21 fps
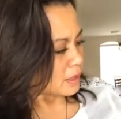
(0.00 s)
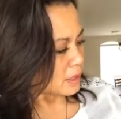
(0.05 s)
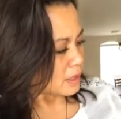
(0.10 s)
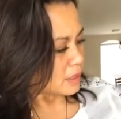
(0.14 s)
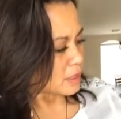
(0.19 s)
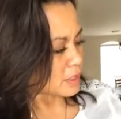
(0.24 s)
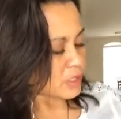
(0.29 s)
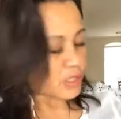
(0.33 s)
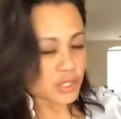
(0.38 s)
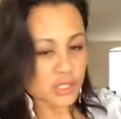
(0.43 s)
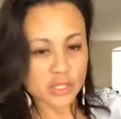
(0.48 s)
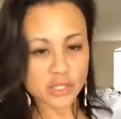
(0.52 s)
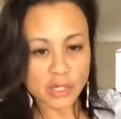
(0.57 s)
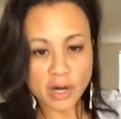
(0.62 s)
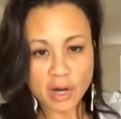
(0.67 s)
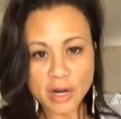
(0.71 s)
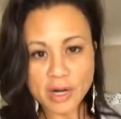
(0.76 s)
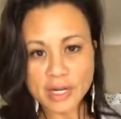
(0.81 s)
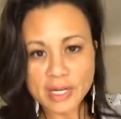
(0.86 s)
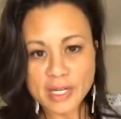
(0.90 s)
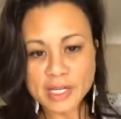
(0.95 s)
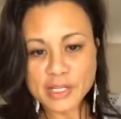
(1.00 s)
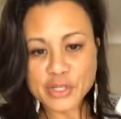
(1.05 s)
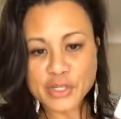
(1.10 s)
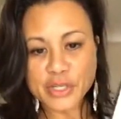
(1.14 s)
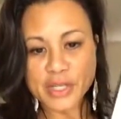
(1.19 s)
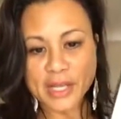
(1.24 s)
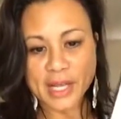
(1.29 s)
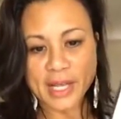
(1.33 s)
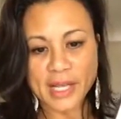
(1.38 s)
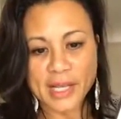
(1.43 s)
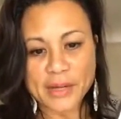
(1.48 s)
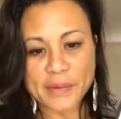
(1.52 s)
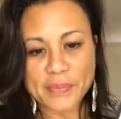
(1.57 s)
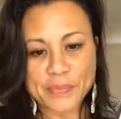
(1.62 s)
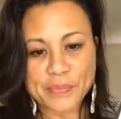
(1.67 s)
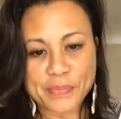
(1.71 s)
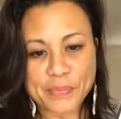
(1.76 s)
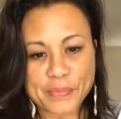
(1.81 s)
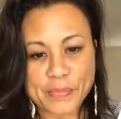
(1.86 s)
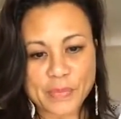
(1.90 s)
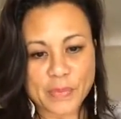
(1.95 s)
to start each day
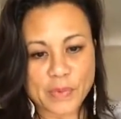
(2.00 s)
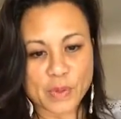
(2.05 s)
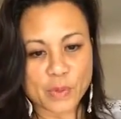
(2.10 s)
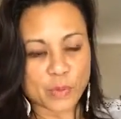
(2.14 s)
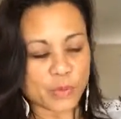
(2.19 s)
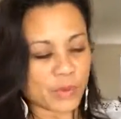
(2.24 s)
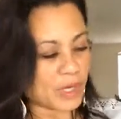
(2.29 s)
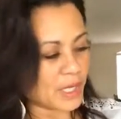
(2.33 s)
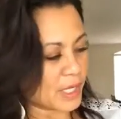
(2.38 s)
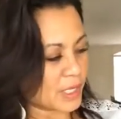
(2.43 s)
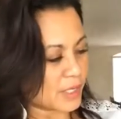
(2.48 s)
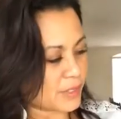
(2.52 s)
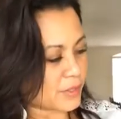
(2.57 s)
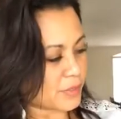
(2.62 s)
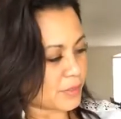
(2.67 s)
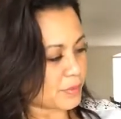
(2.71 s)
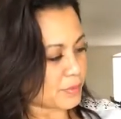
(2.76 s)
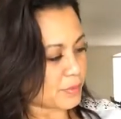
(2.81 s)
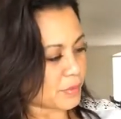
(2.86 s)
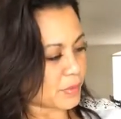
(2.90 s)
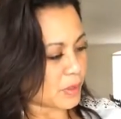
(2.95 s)
with